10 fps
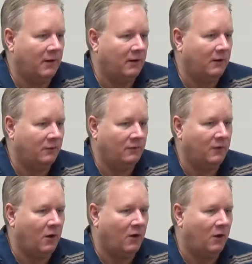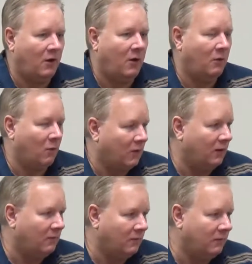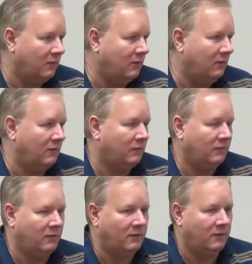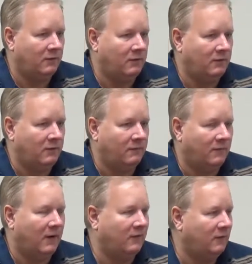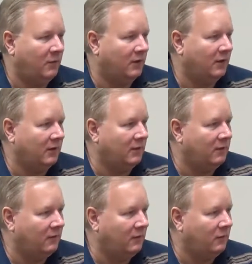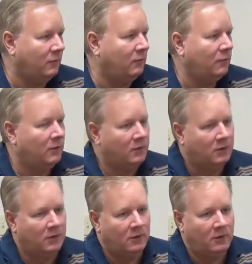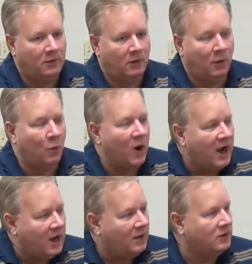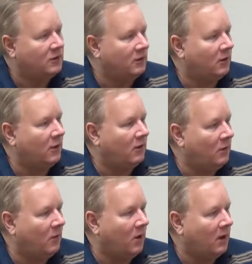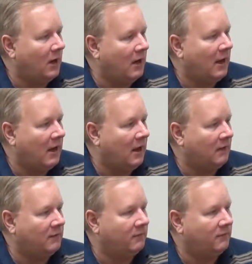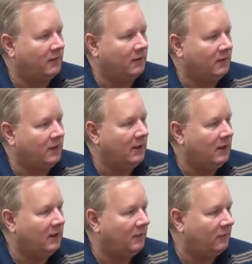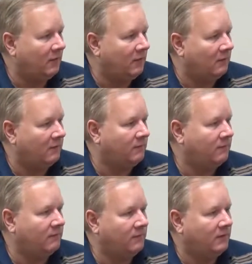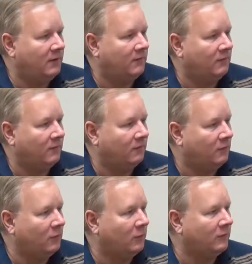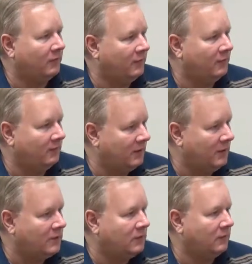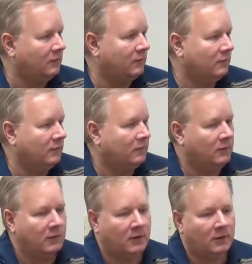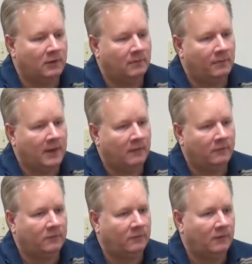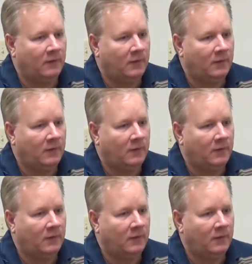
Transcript: as we've gone along working with you, is the, the flexibility to arrange the Learning Wall layout to fit the needs of the different schools and the different teachers. Right. Um, that's,